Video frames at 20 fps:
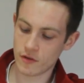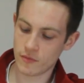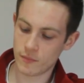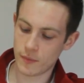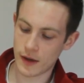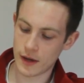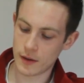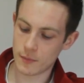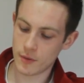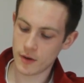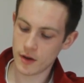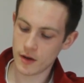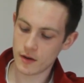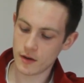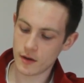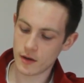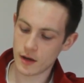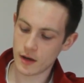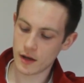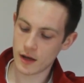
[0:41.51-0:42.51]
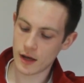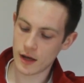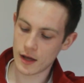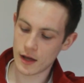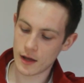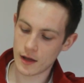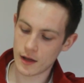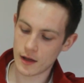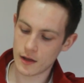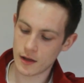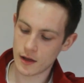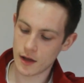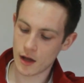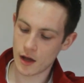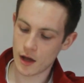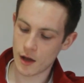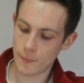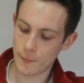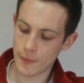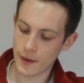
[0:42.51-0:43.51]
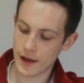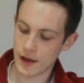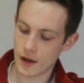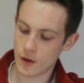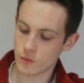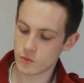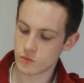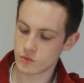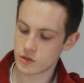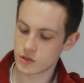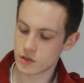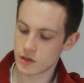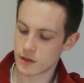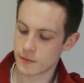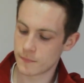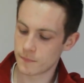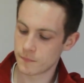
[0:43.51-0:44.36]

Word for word: of paper about